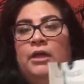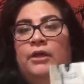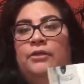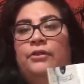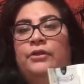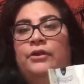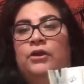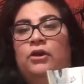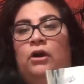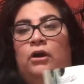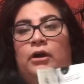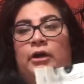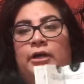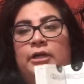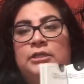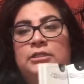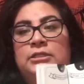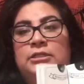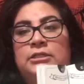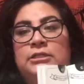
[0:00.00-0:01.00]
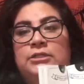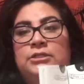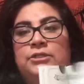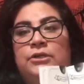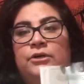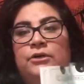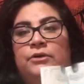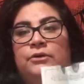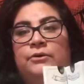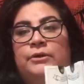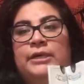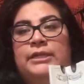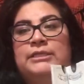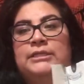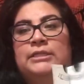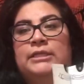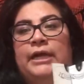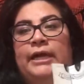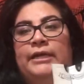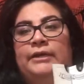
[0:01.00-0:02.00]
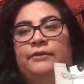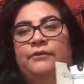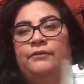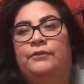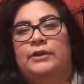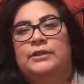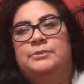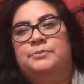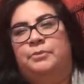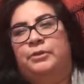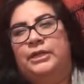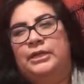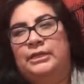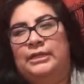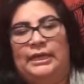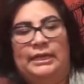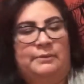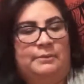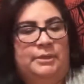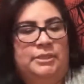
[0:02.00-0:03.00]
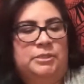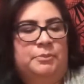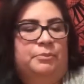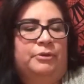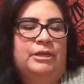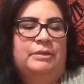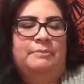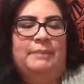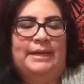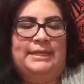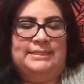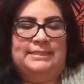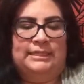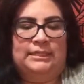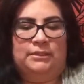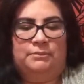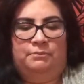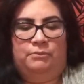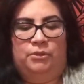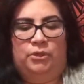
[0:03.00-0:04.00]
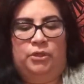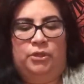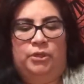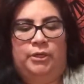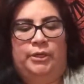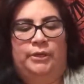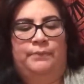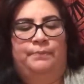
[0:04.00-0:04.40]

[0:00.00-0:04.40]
the cards, so it's kind of, it's pretty like, it's a pretty basic book,